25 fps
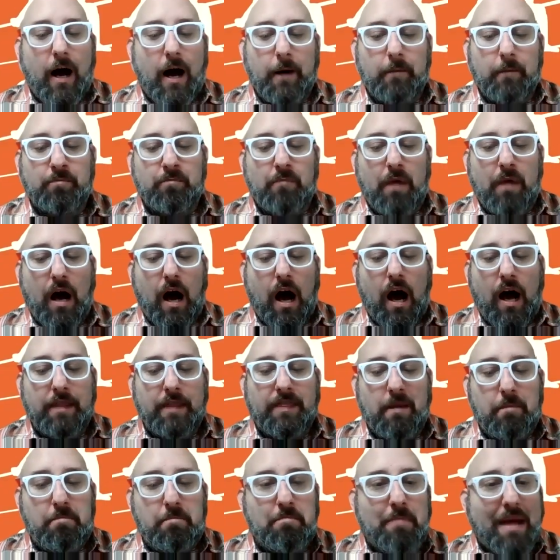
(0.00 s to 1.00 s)
on
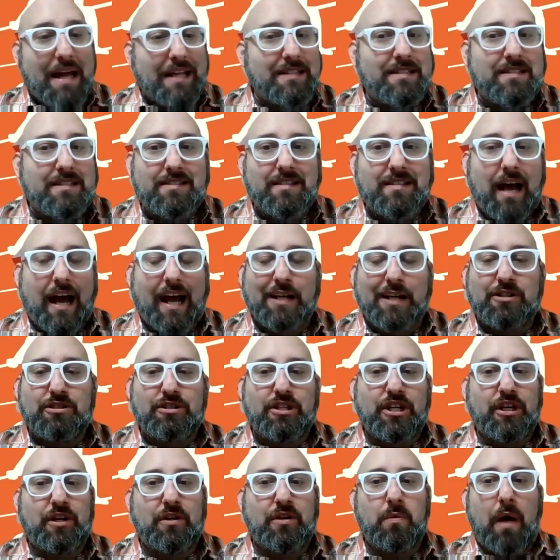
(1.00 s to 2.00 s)
the men's
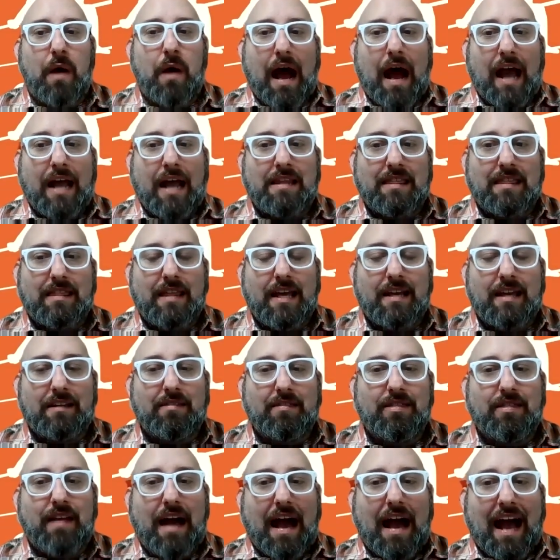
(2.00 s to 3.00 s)
side too, I
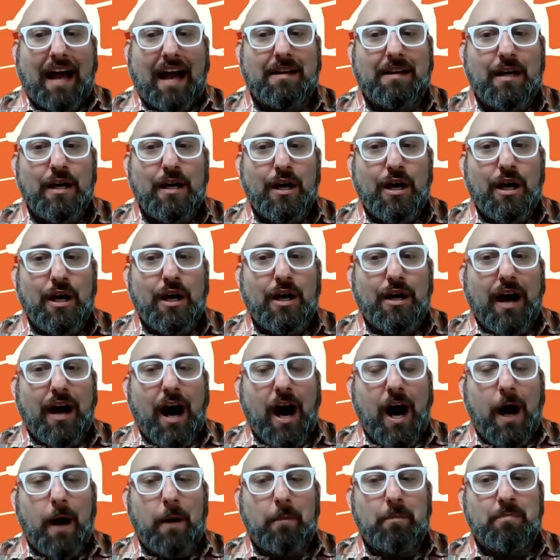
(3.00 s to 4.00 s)
think that
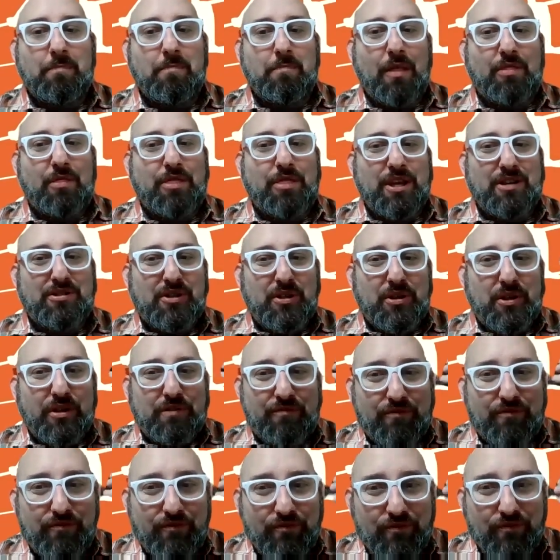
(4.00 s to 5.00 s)
this
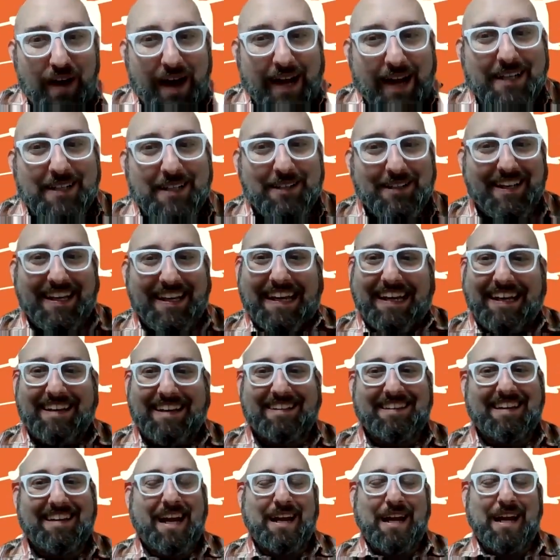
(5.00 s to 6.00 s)
could
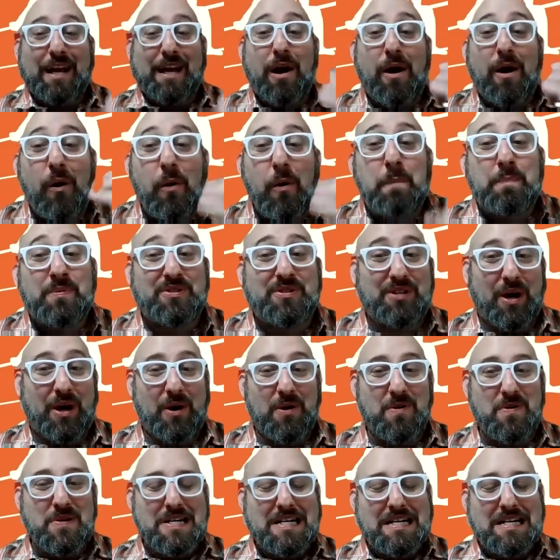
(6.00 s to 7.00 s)
finally, and I hope
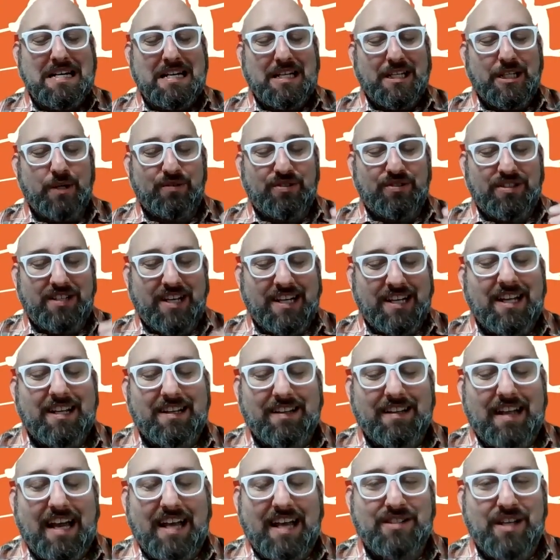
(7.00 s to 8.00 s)
so, you've seen
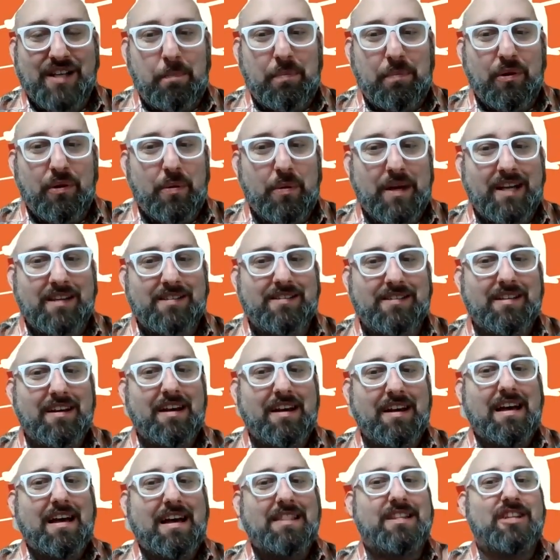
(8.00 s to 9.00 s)
it in the last couple of weeks,
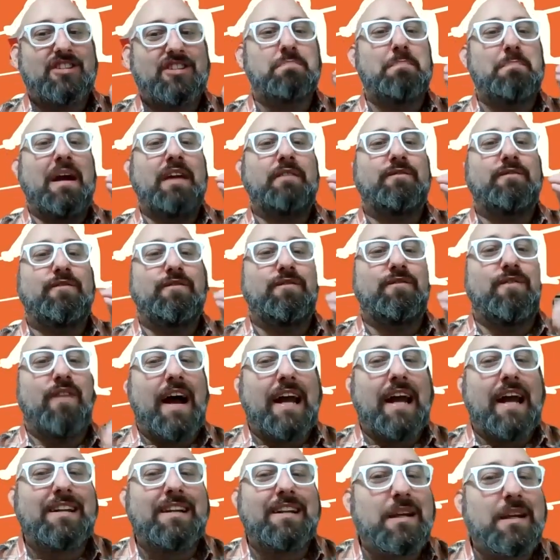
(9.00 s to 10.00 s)
this might
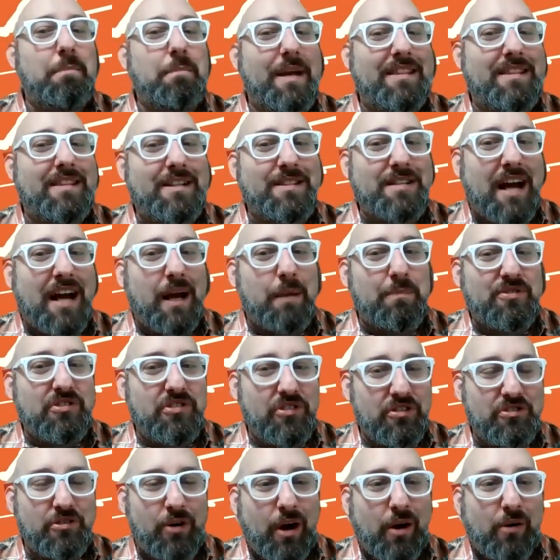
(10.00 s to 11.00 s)
finally be the time
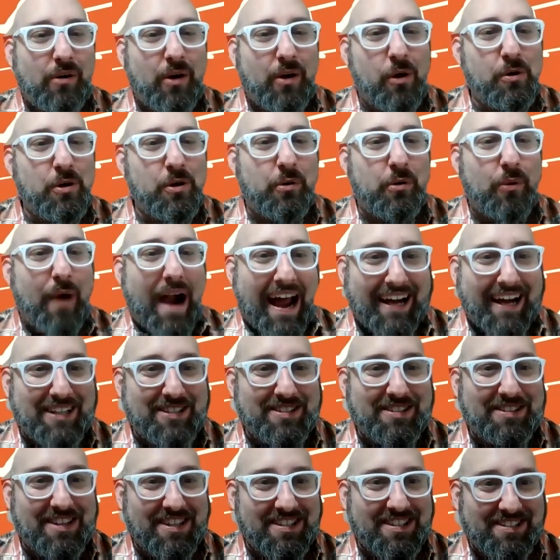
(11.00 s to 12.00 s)
Cesaro
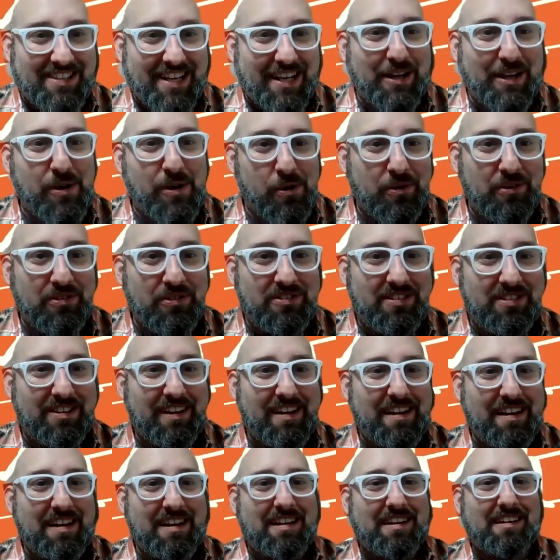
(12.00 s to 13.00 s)
cracks the
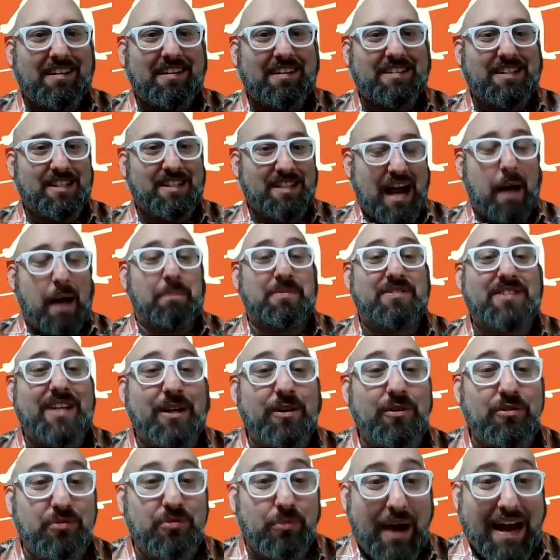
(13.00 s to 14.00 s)
top
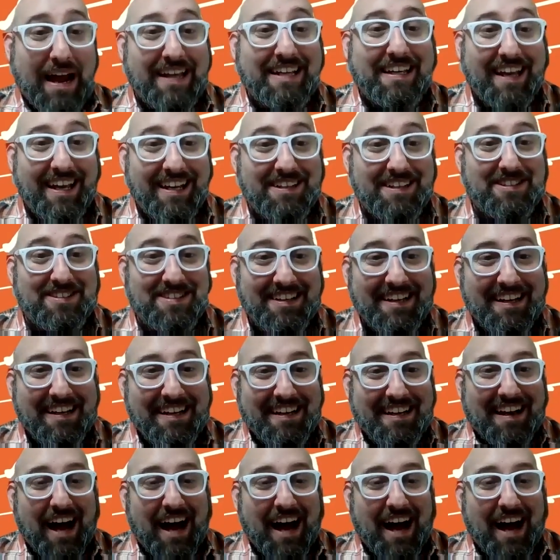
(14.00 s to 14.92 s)
singles rankings.